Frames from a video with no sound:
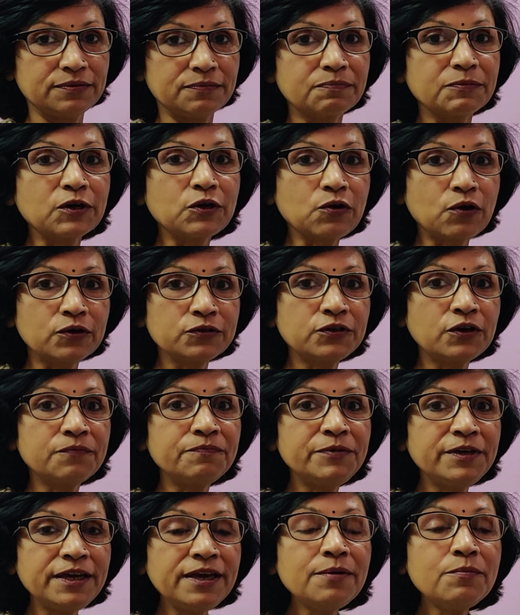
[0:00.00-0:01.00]
because
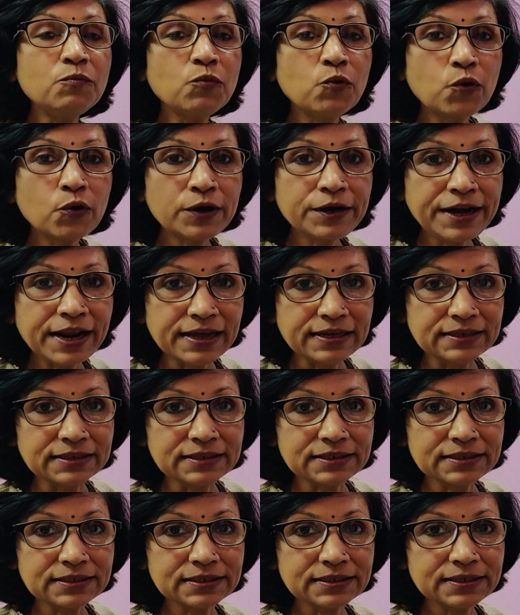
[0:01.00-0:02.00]
of being more
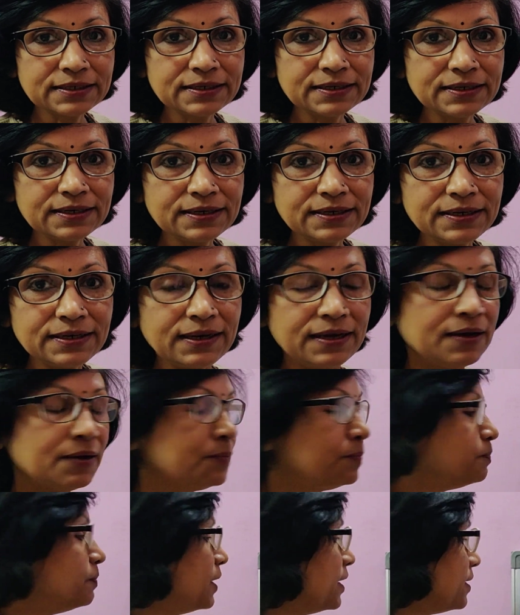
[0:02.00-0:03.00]
dense.
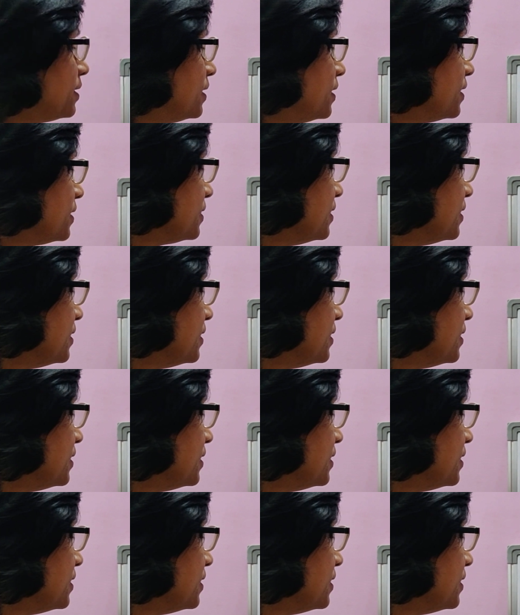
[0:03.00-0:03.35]
But